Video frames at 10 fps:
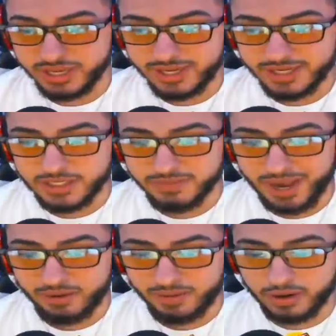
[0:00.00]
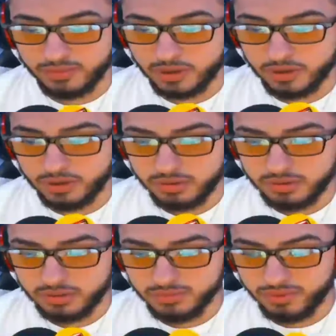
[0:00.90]
in his background, bro.
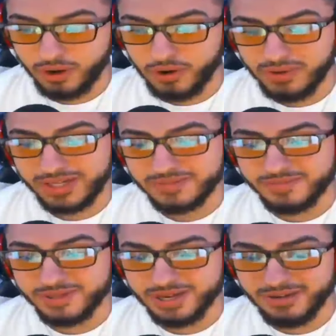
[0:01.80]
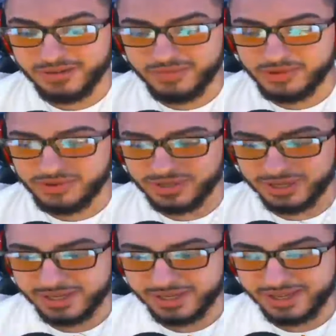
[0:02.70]
Bro is blaring
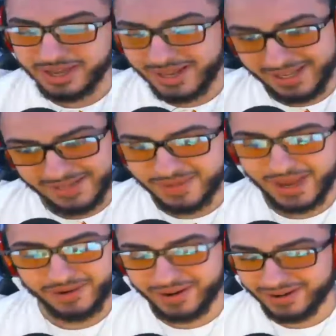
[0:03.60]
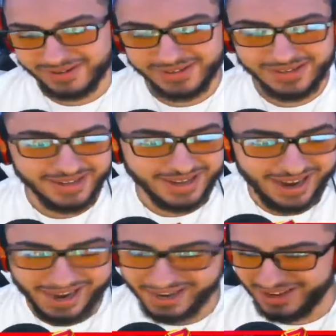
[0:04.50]
music in his background
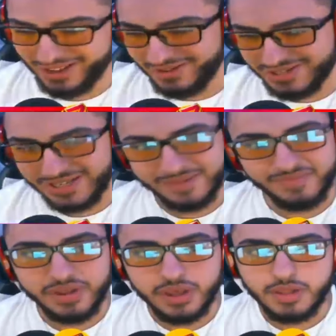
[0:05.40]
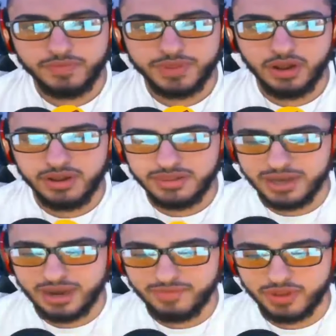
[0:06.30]
on the other team. The only thing
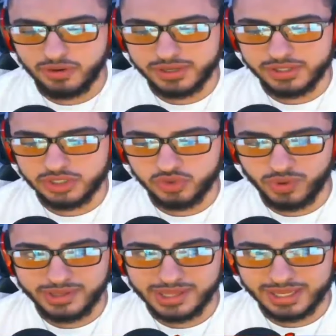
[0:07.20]
I've noticed with the